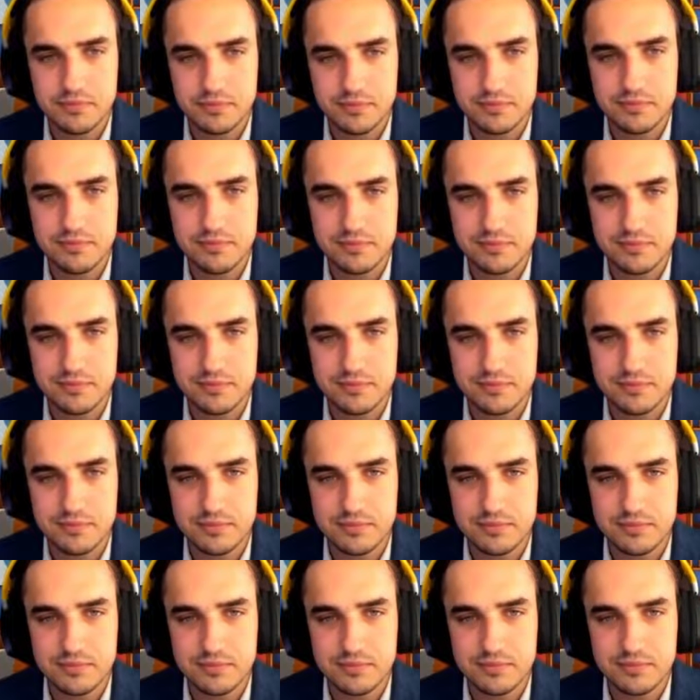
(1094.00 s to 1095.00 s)

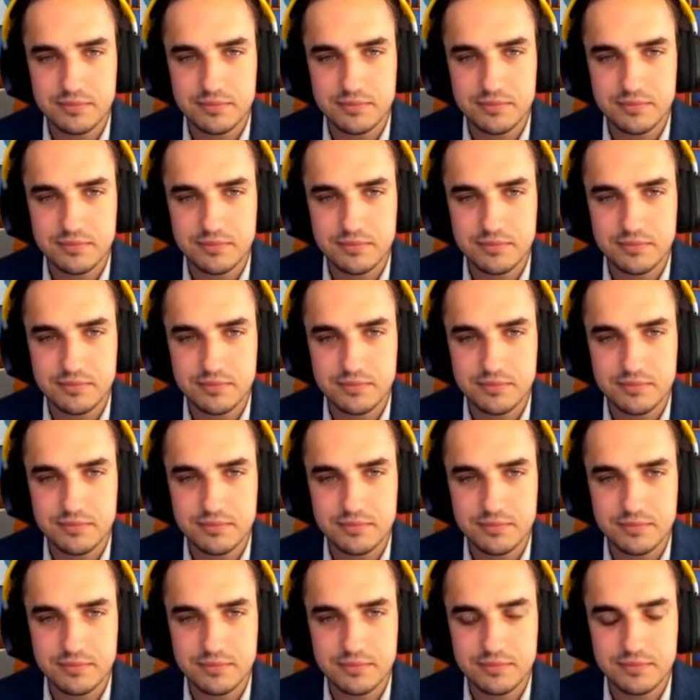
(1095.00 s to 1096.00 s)

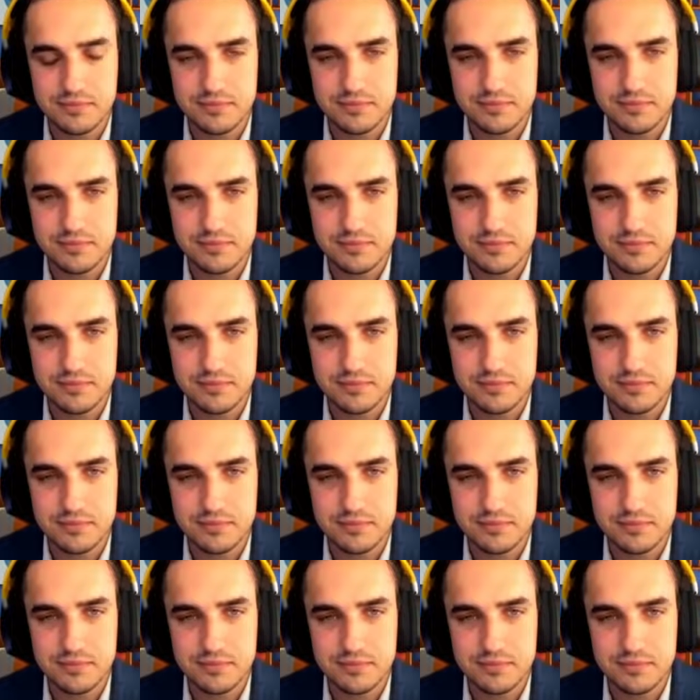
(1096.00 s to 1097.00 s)

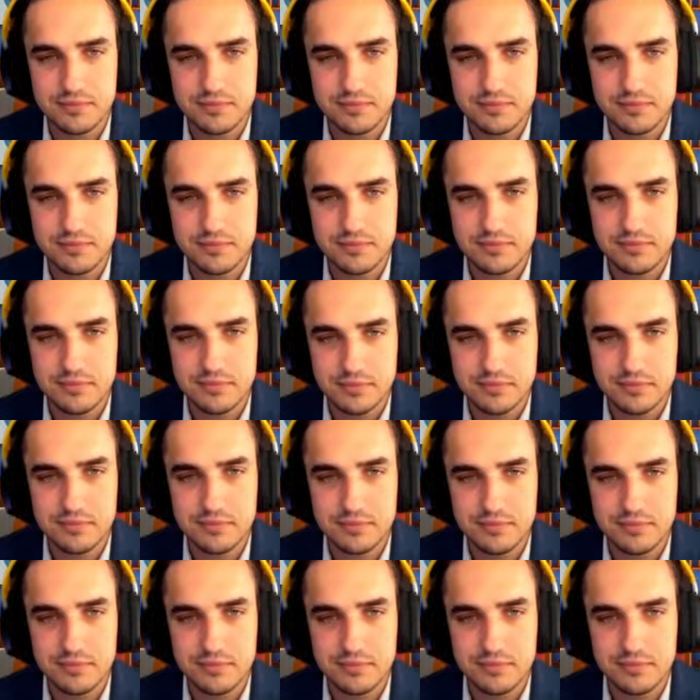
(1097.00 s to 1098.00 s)

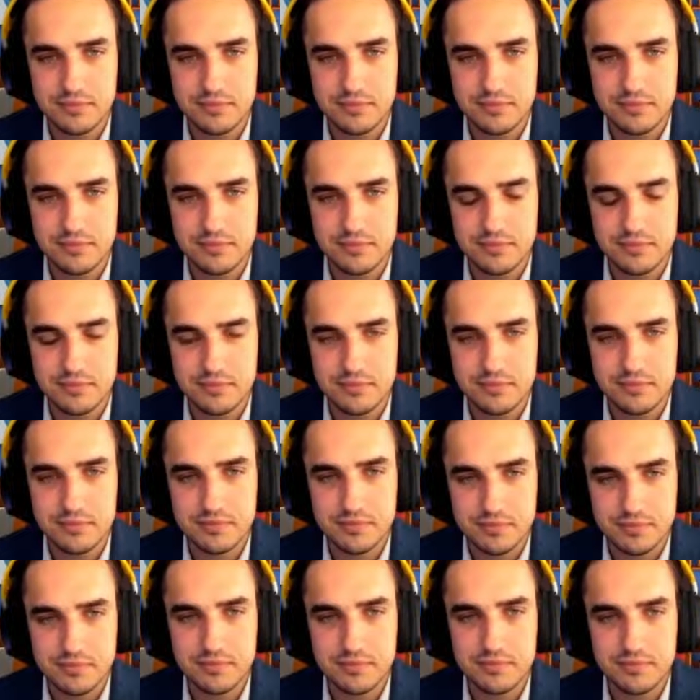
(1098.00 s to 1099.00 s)

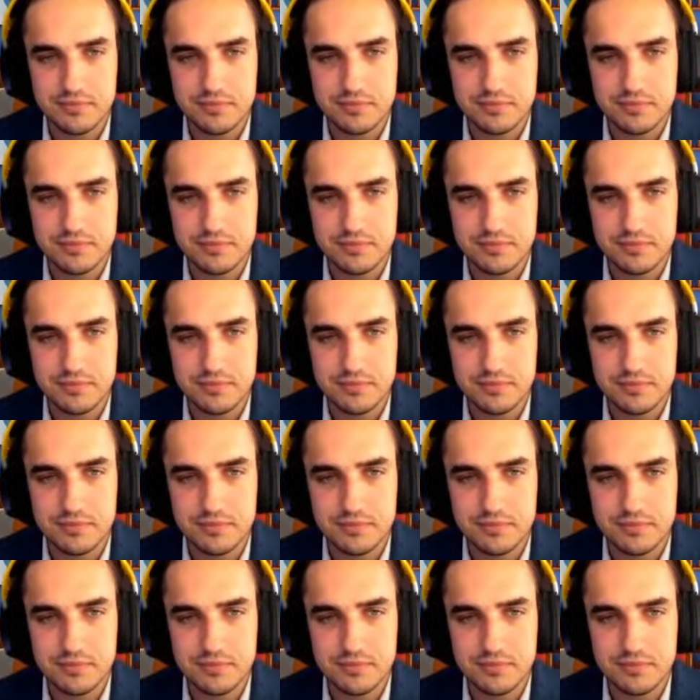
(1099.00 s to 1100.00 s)

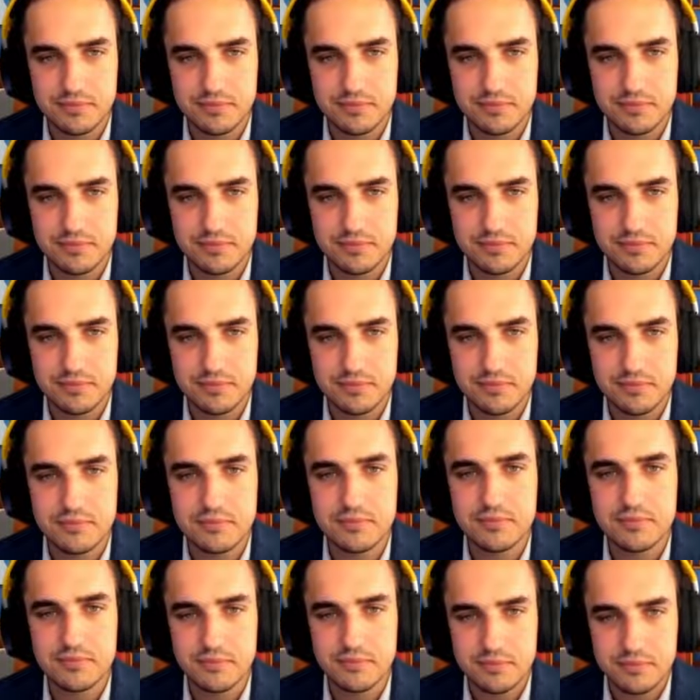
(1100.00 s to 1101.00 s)

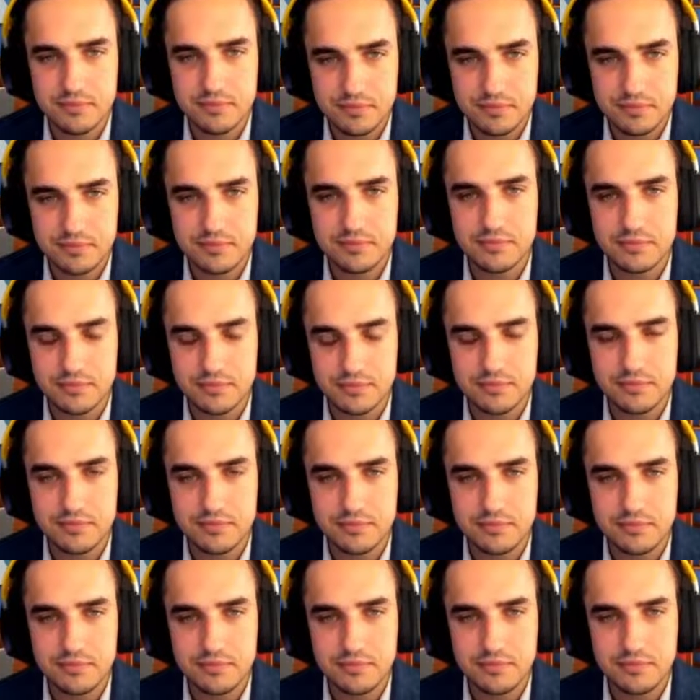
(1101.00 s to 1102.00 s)
This person isn't speaking.